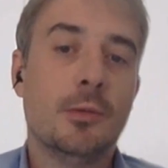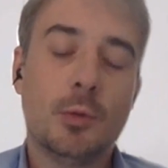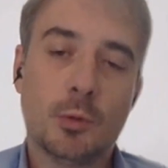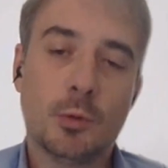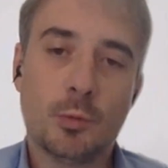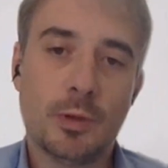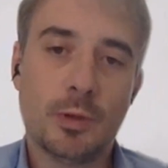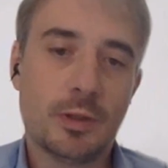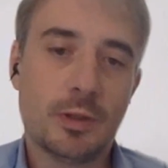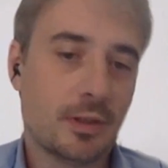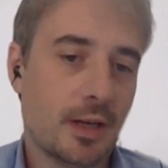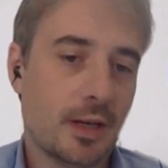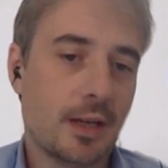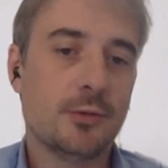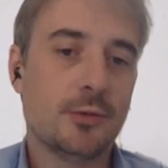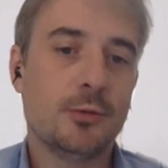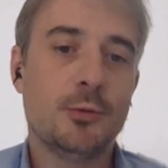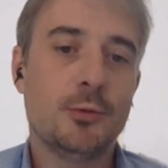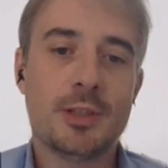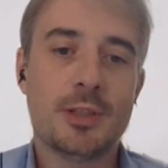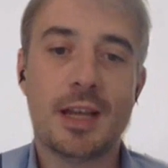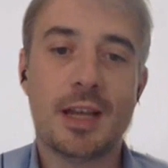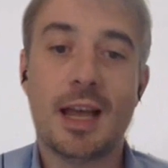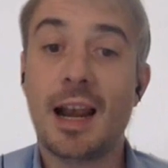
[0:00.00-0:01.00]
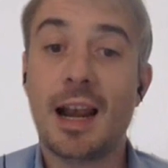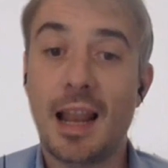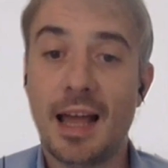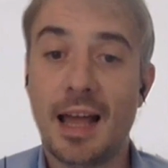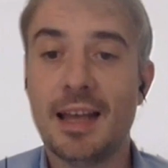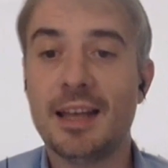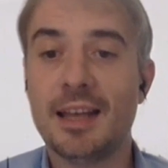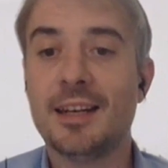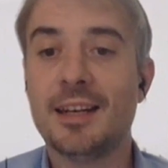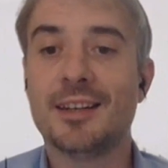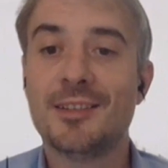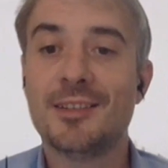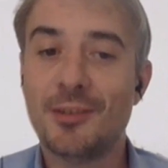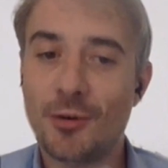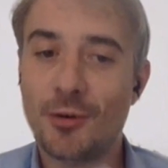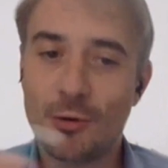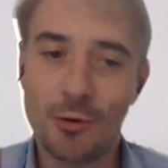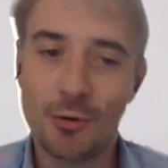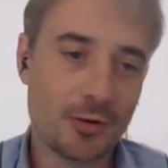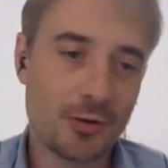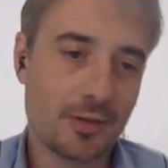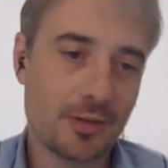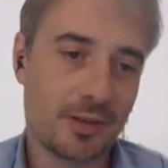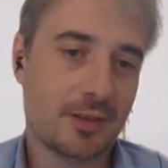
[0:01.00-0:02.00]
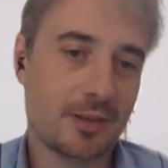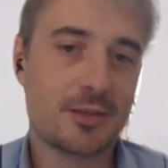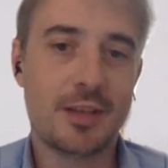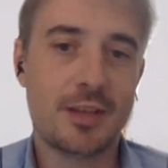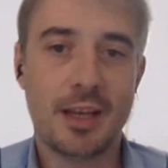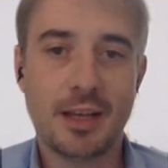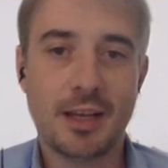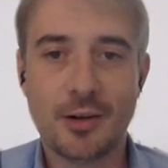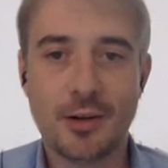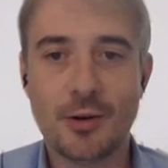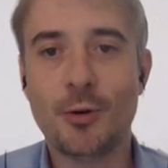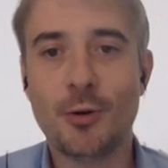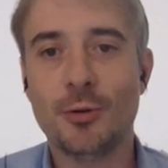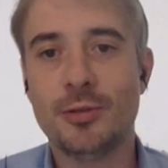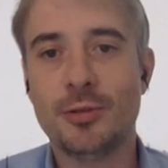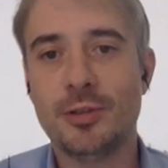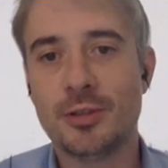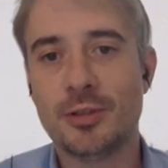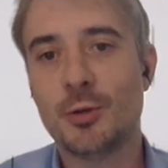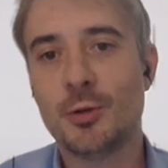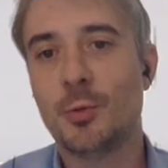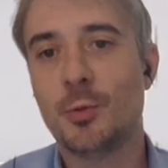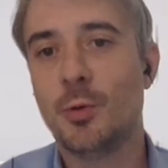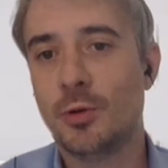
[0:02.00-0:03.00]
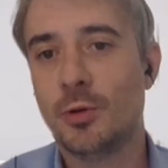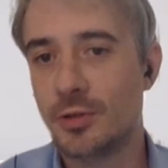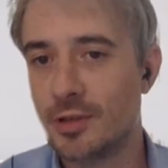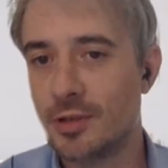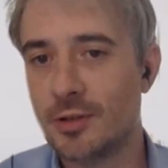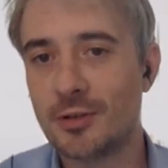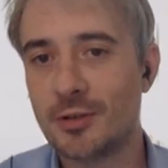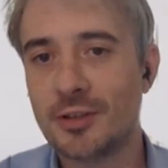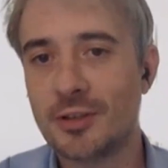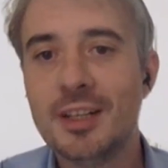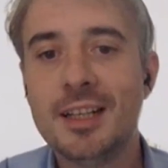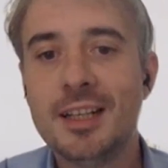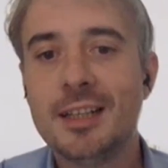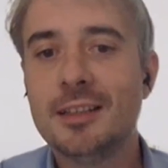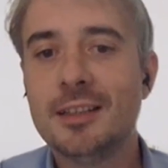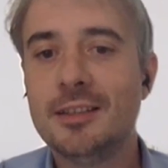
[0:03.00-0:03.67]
What we're trying to do is align all of our stakeholders towards our